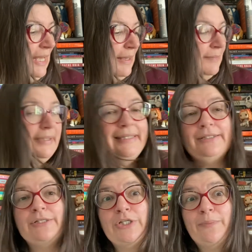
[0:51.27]
But let's
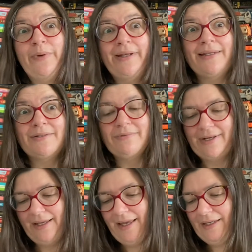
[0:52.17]
just jump right into what I
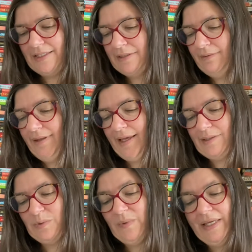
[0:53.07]
got into last
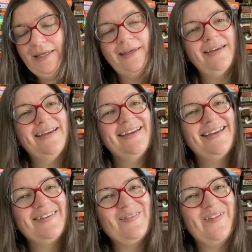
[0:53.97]
week,
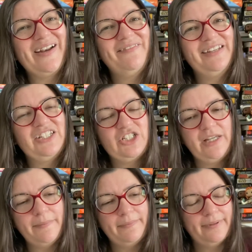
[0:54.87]
what I finished
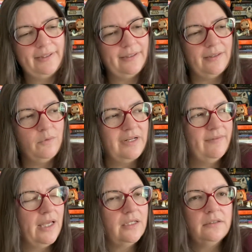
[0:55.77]
up, and what I've
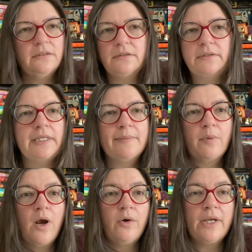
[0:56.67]
got
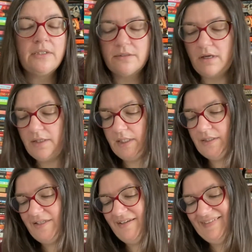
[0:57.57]
progress, all that good stuff.